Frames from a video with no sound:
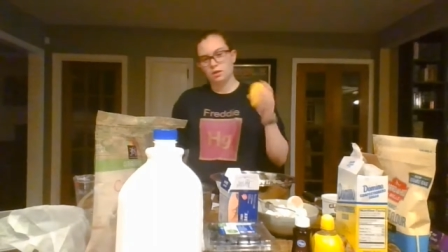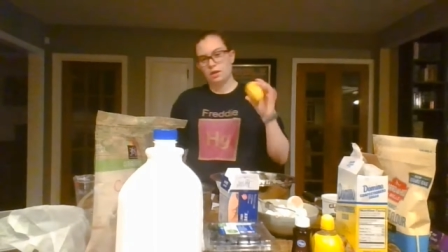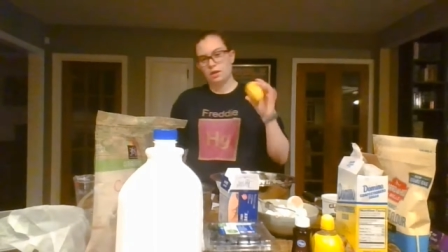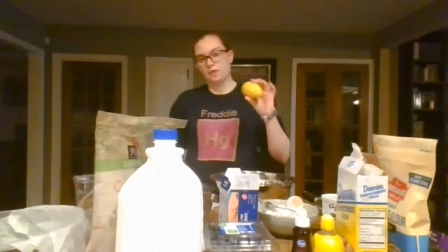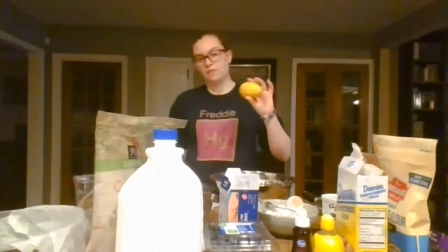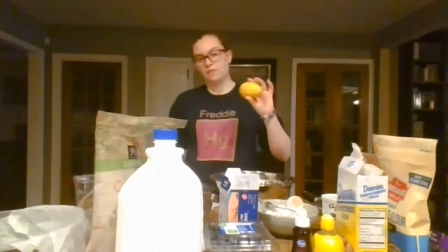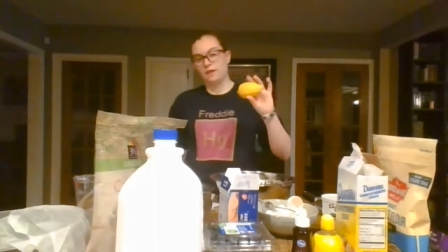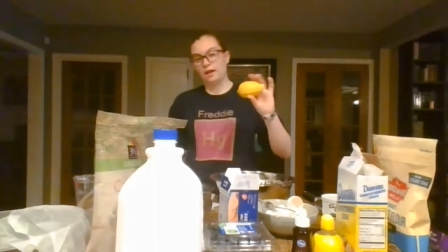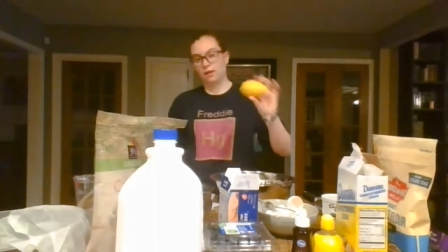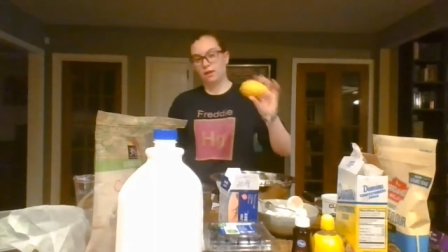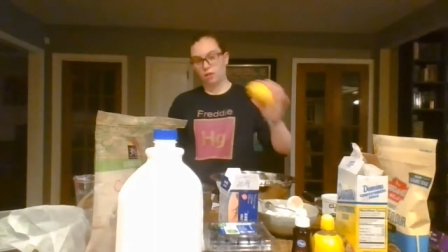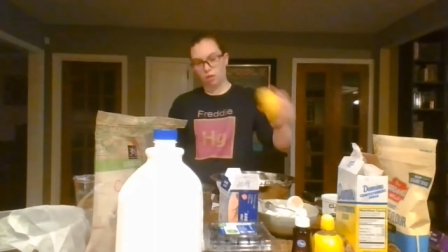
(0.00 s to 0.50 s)

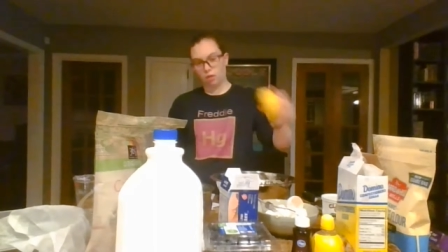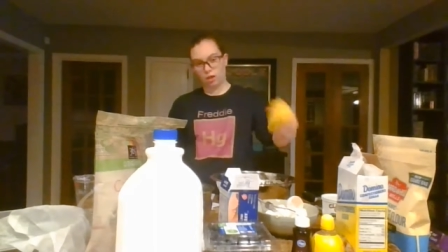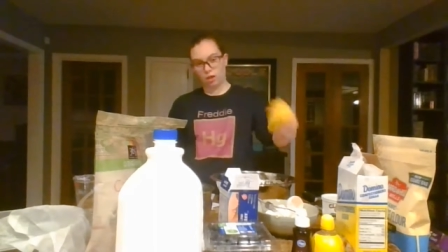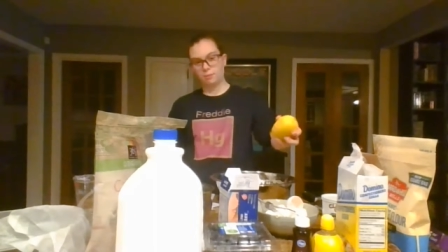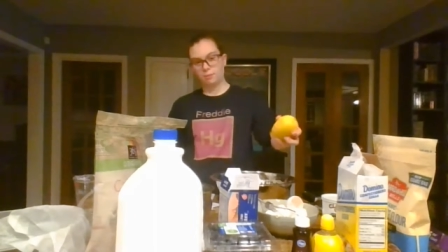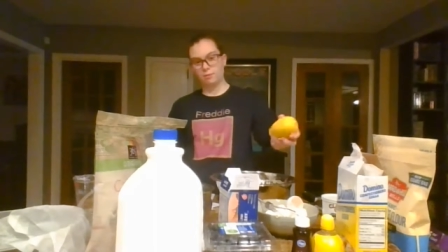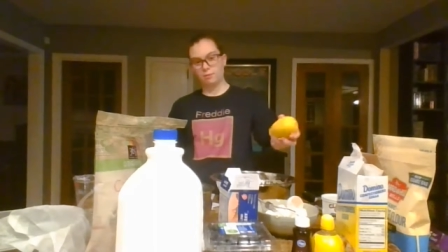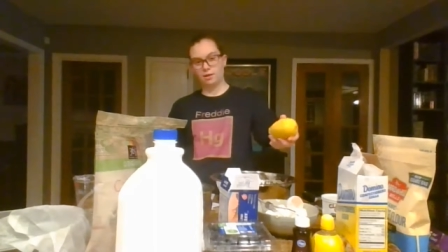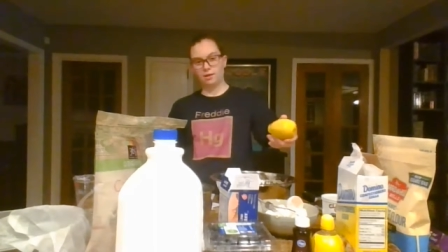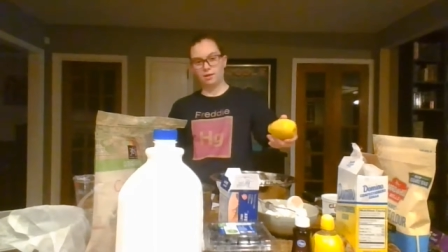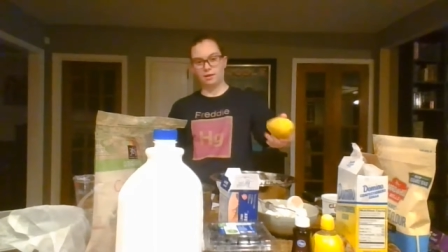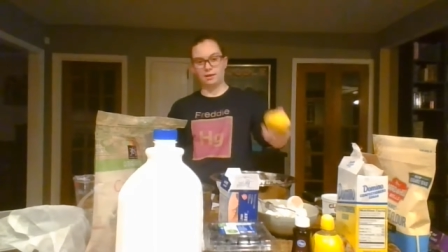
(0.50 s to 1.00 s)
And that
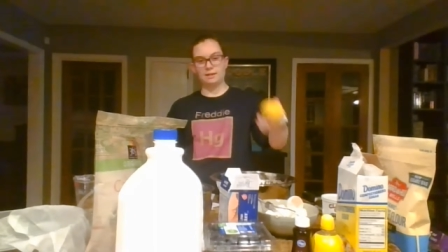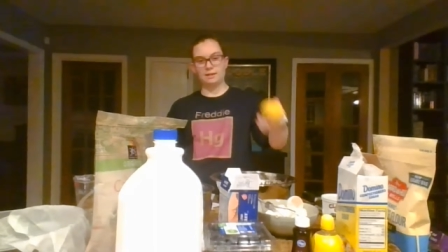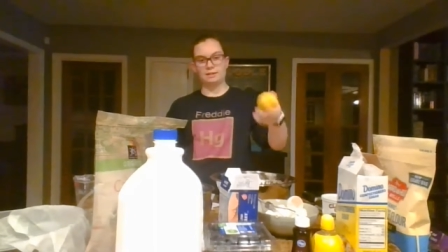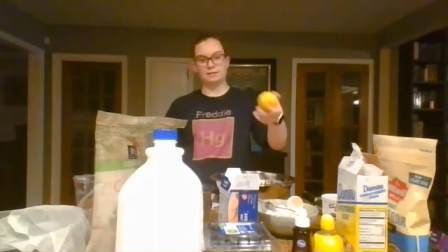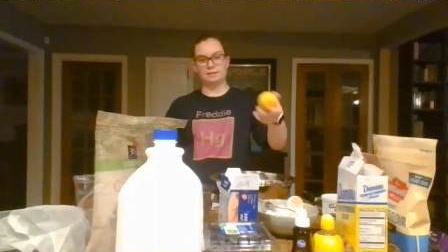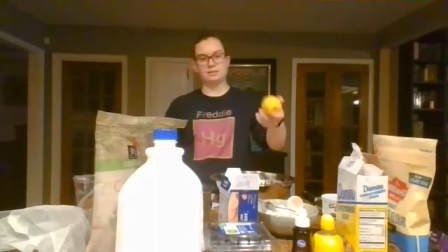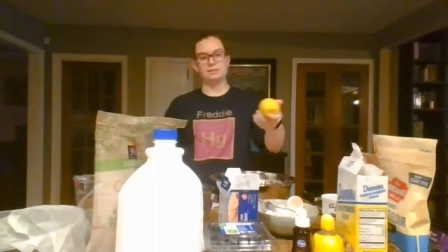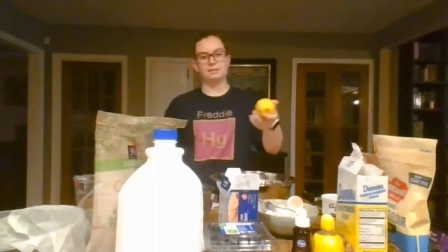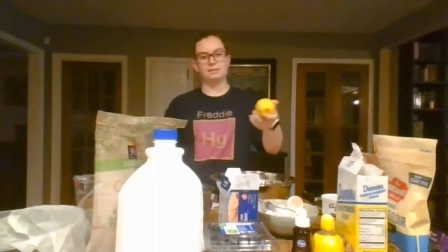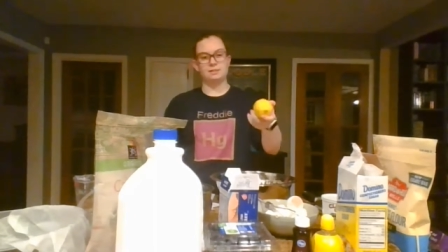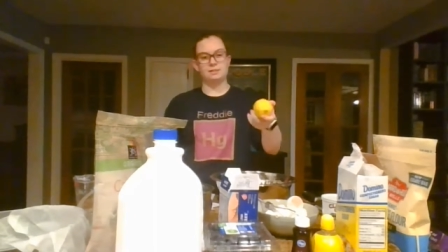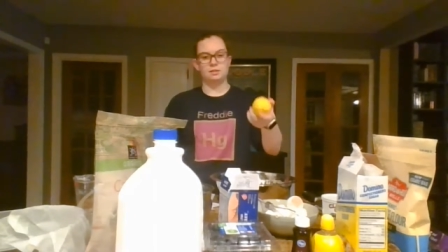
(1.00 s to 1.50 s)
climate, it
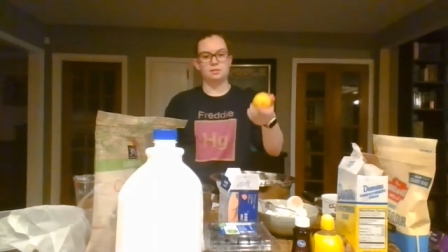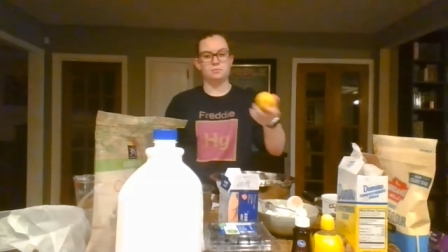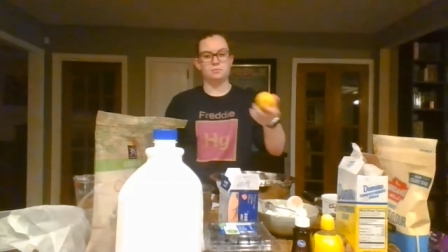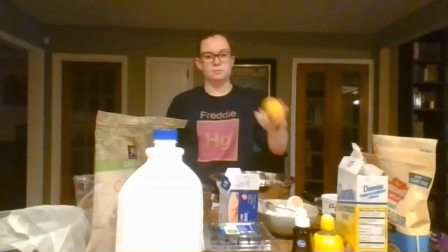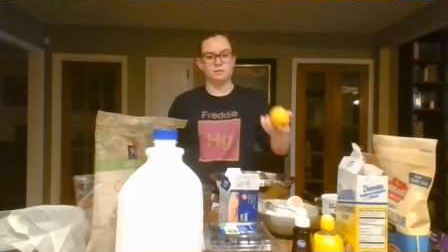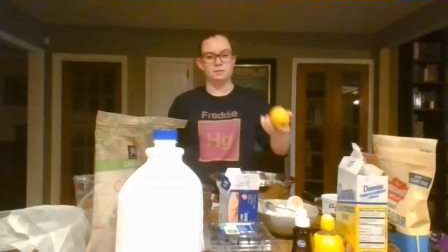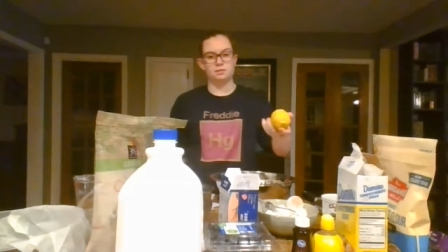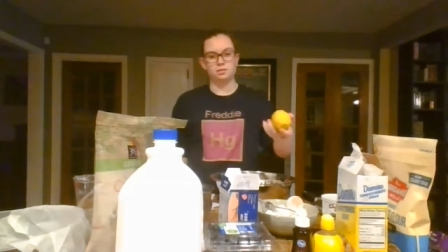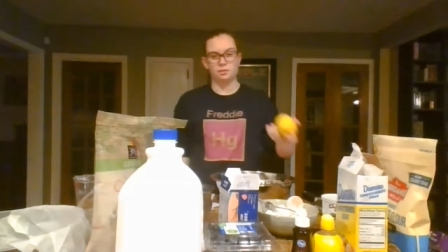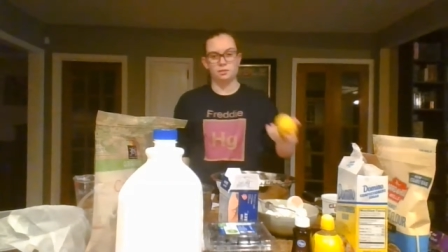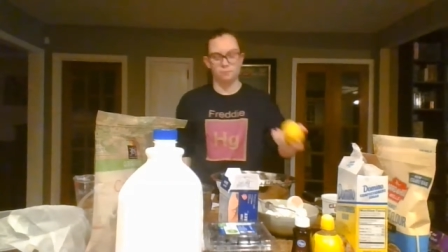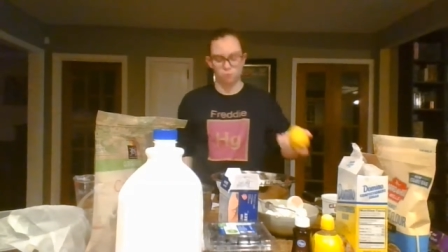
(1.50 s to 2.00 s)
needs to
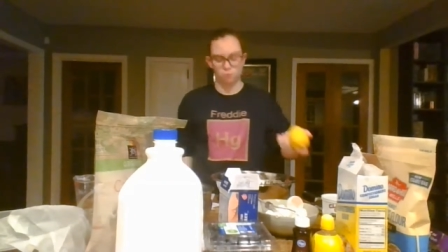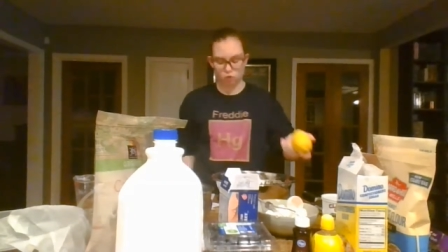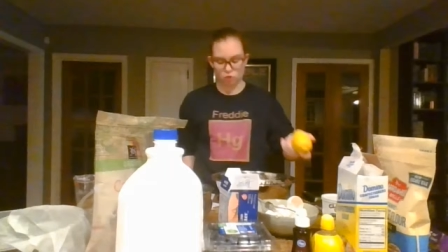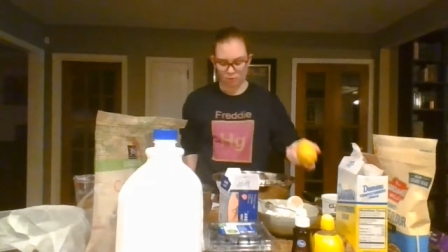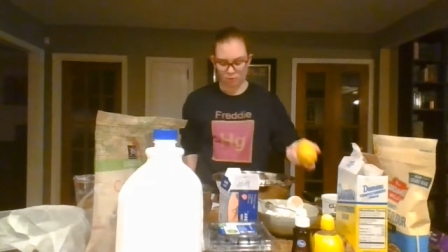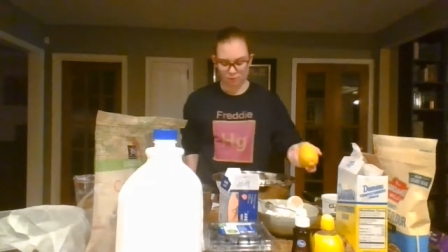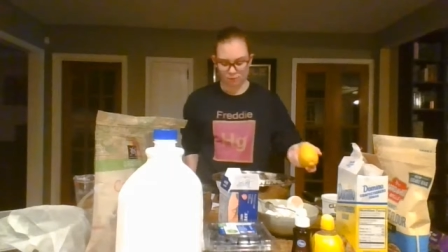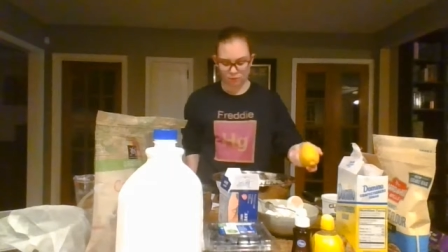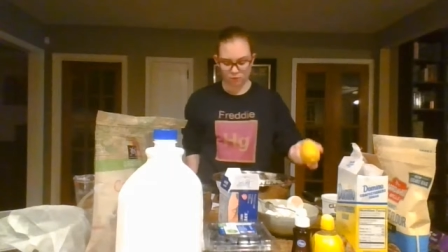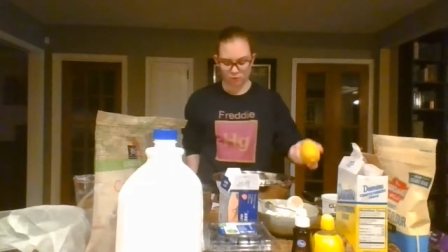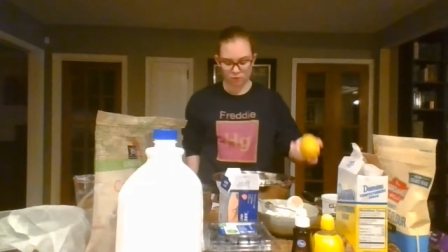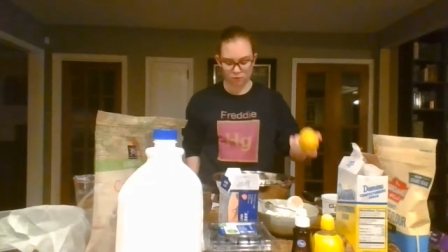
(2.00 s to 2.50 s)
be
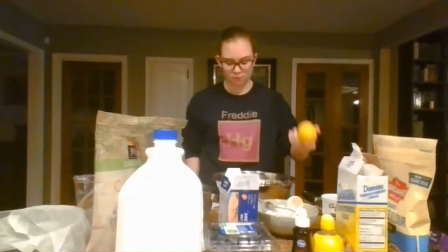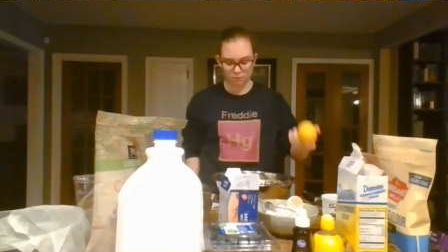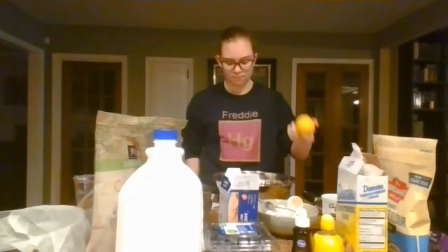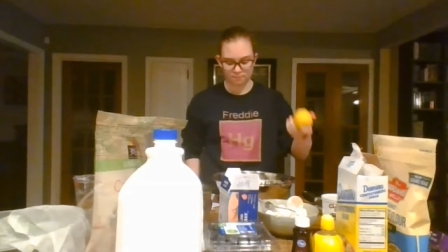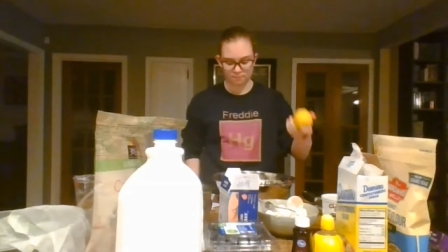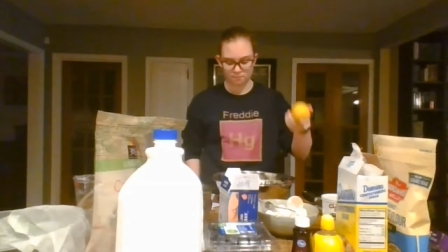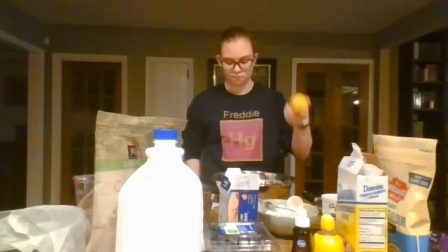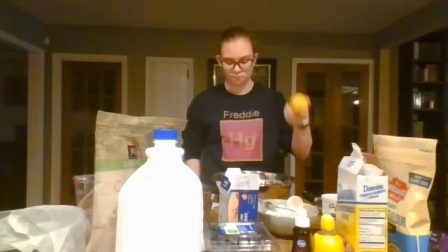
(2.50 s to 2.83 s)
subtropical.